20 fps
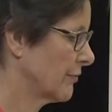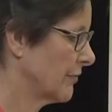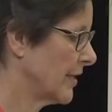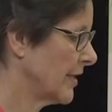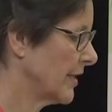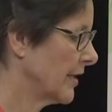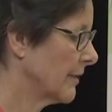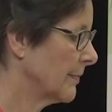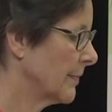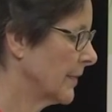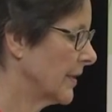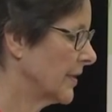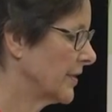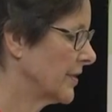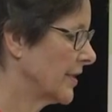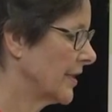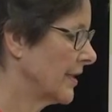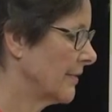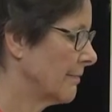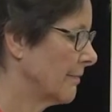reading
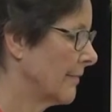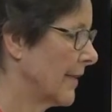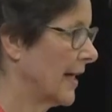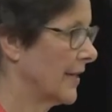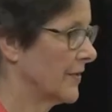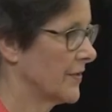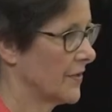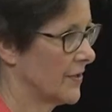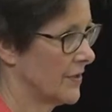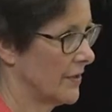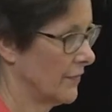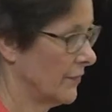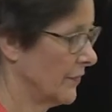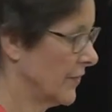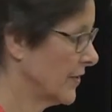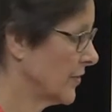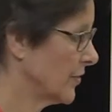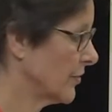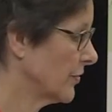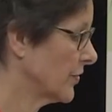ability, maths and
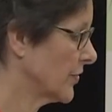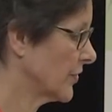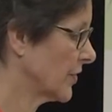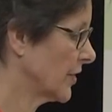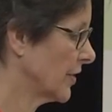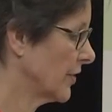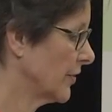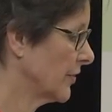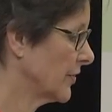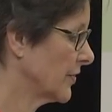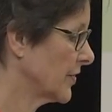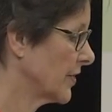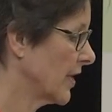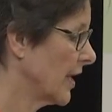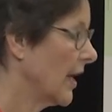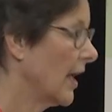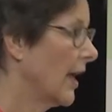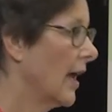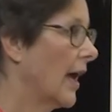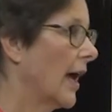physical skills,
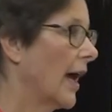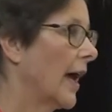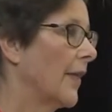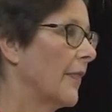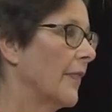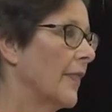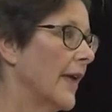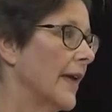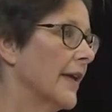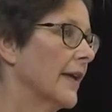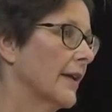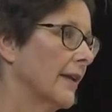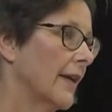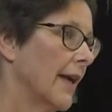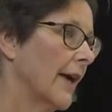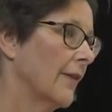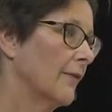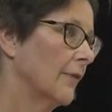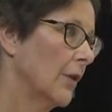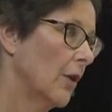and they can
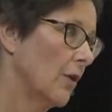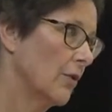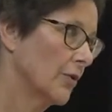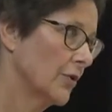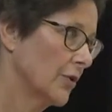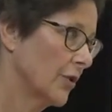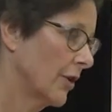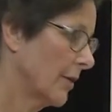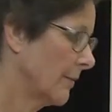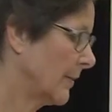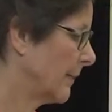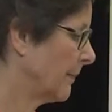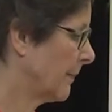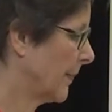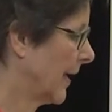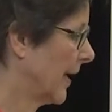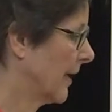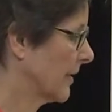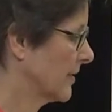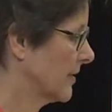have long-term
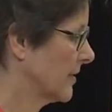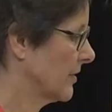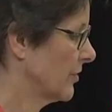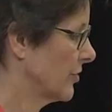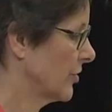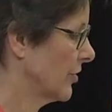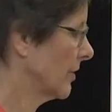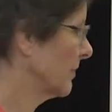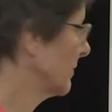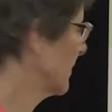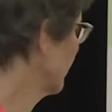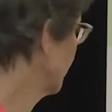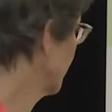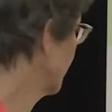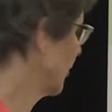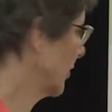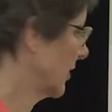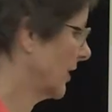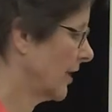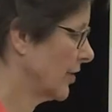impacts in terms of
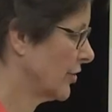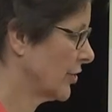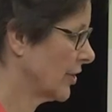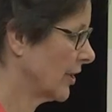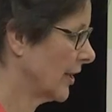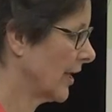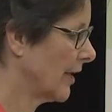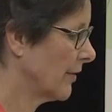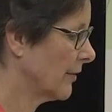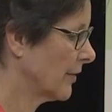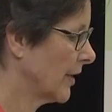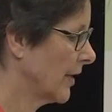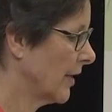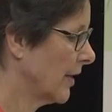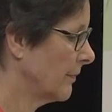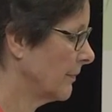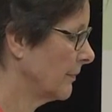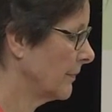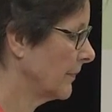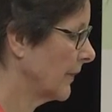educational
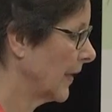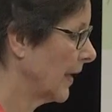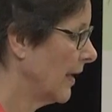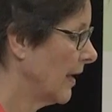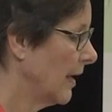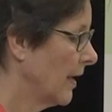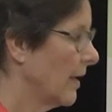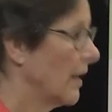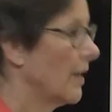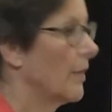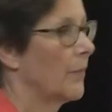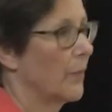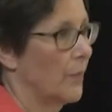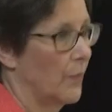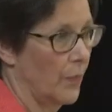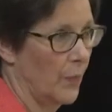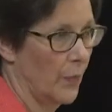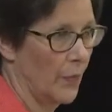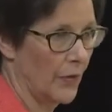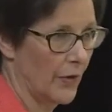outcome.
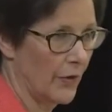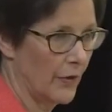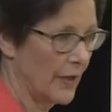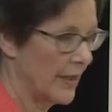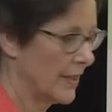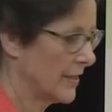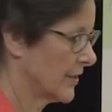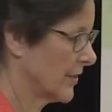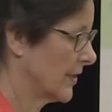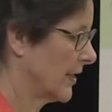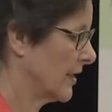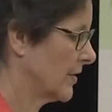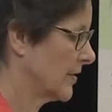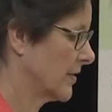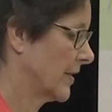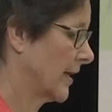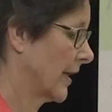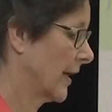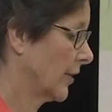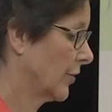There are links to
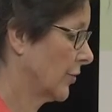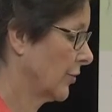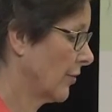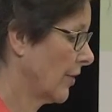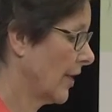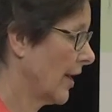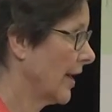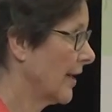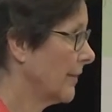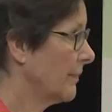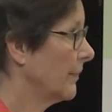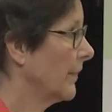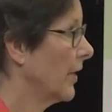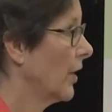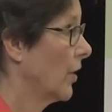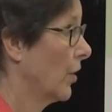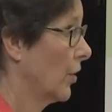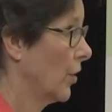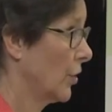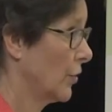things like crime,
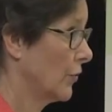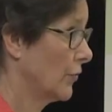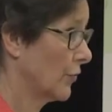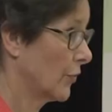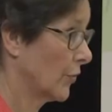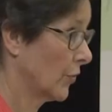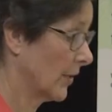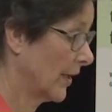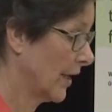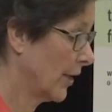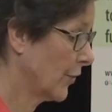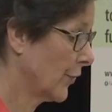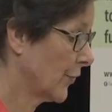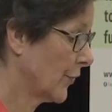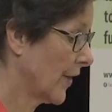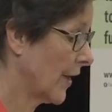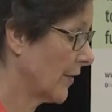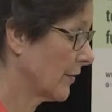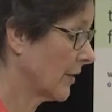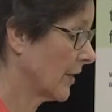overall
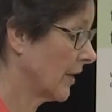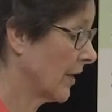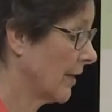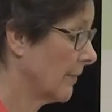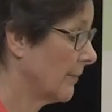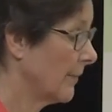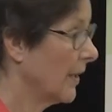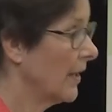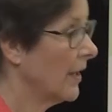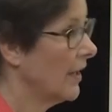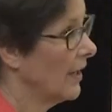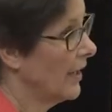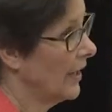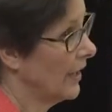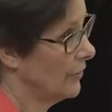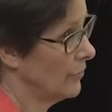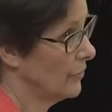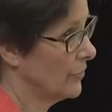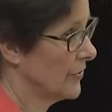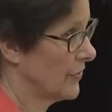health outcome,
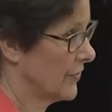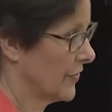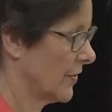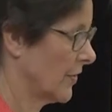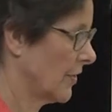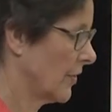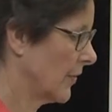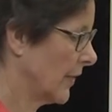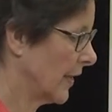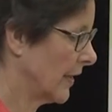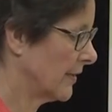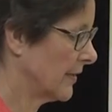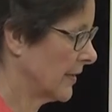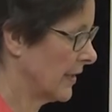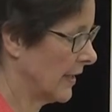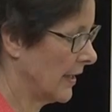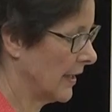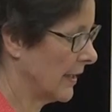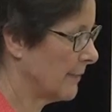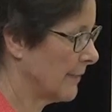and also
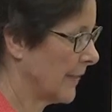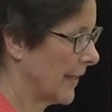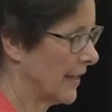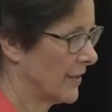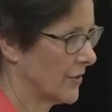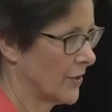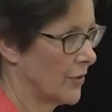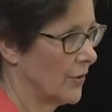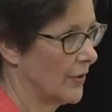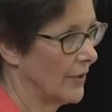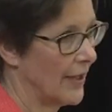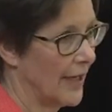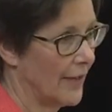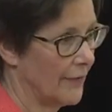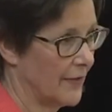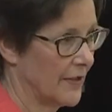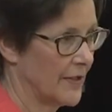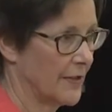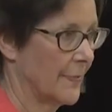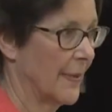it impacts on
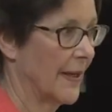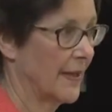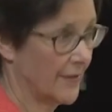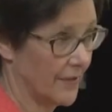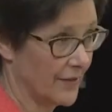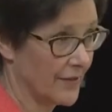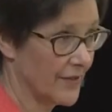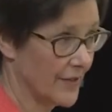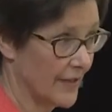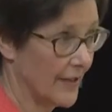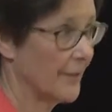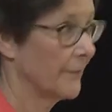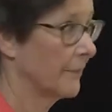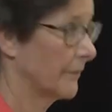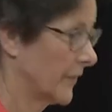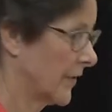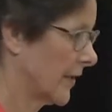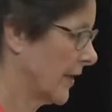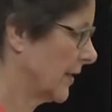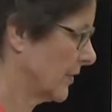life expectancy,
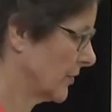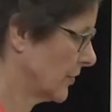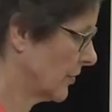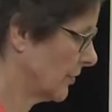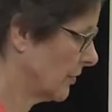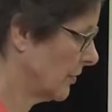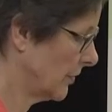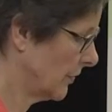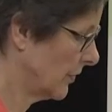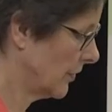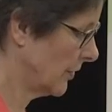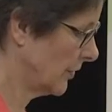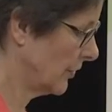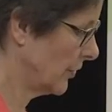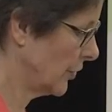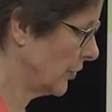dying sooner than